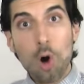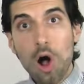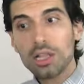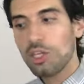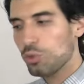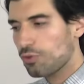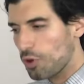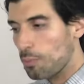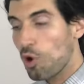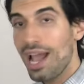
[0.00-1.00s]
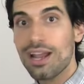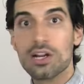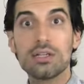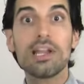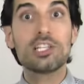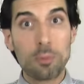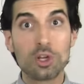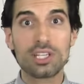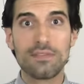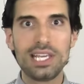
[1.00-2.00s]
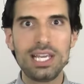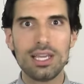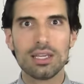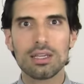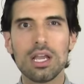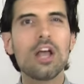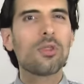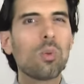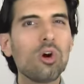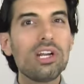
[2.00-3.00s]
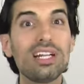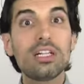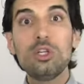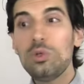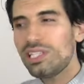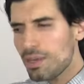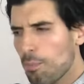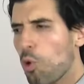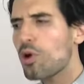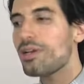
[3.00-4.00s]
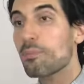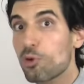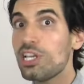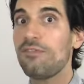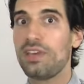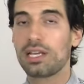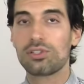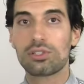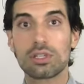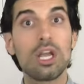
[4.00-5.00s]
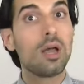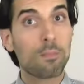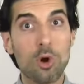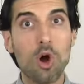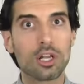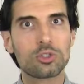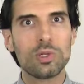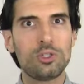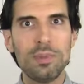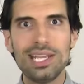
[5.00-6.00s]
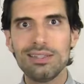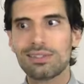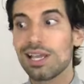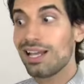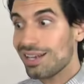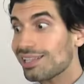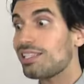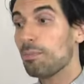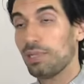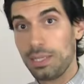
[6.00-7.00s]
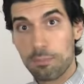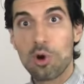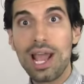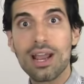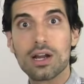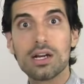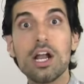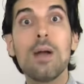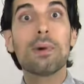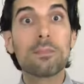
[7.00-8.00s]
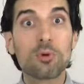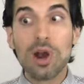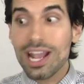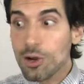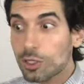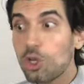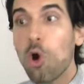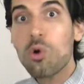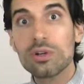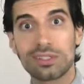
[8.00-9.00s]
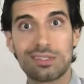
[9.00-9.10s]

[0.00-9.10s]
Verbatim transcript: Paul used for prayer is prosephi. The word includes an important prefix, pros, which means not simply prayer, but prayer towards